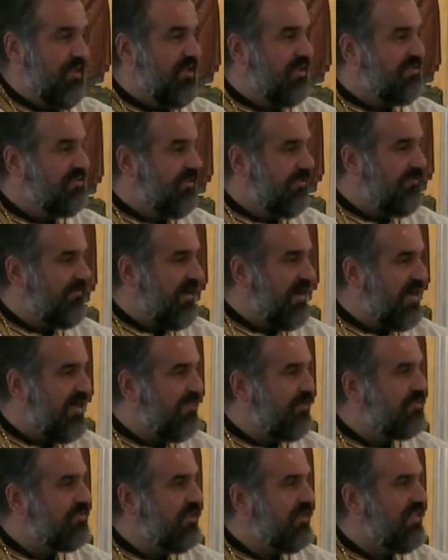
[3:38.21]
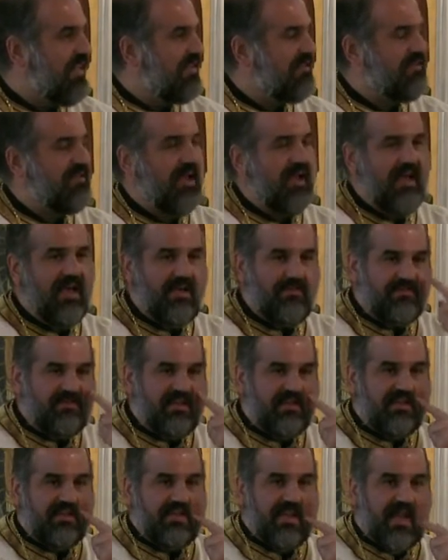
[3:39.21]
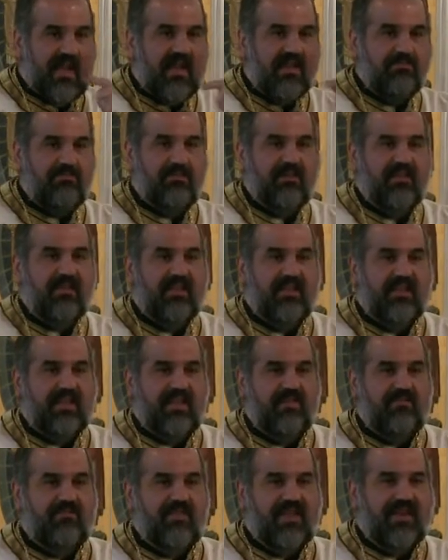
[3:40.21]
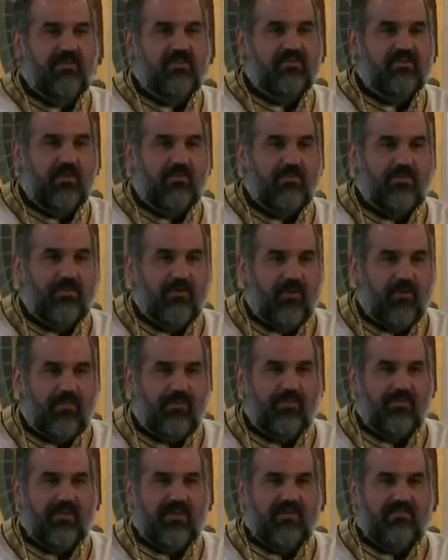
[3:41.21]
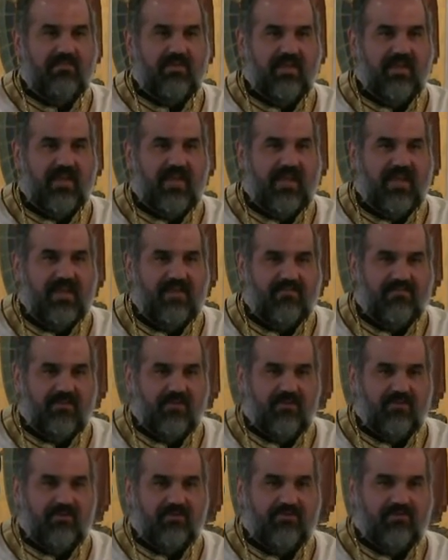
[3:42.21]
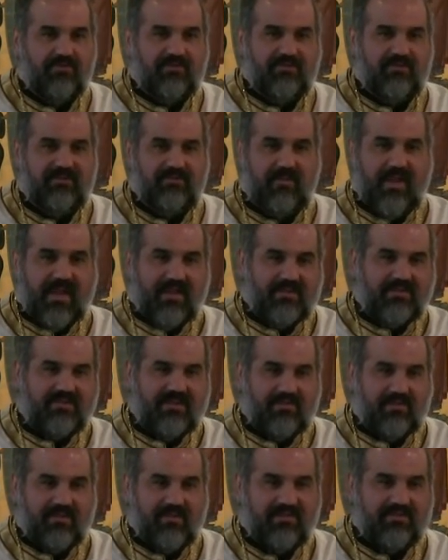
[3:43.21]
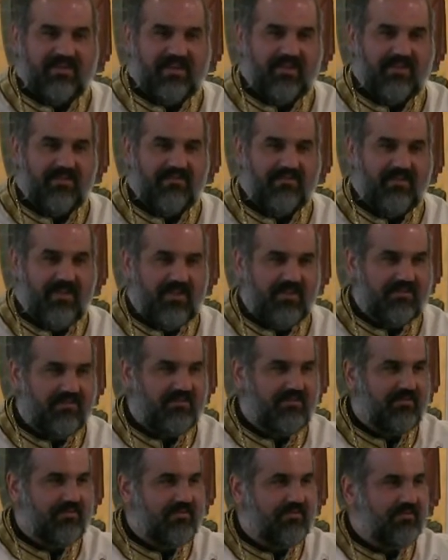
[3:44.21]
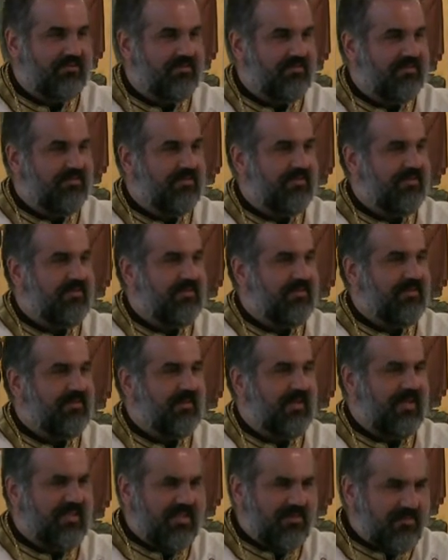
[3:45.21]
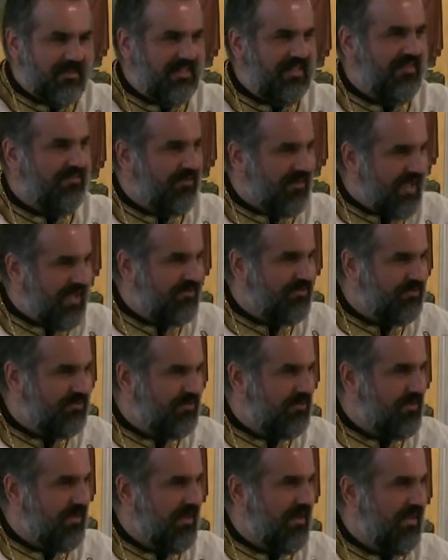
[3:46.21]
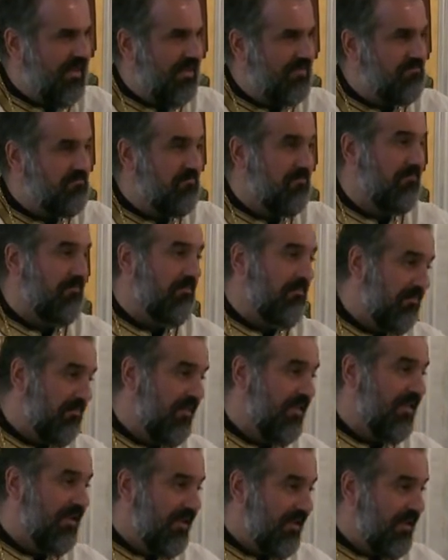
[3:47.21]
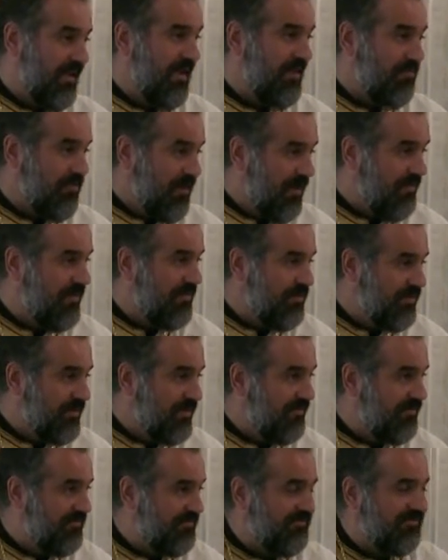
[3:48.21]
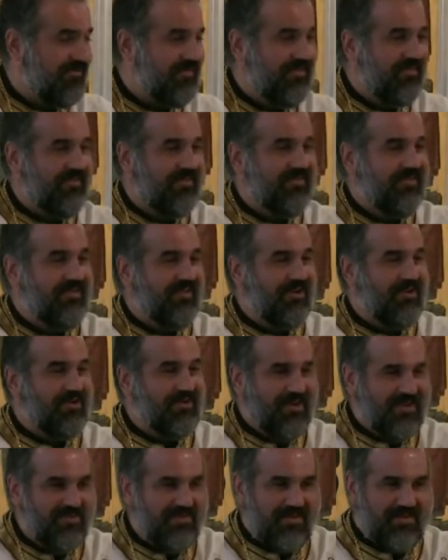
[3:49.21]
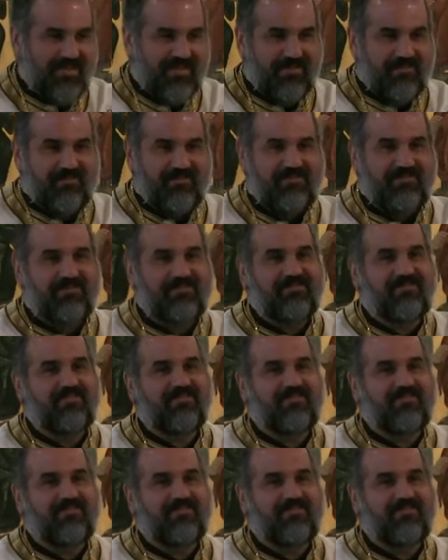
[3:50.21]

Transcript: Because the fathers at that time did not believe that it was appropriate behavior to smack someone inside of the face in the middle of a council meeting. I probably would have agreed with them.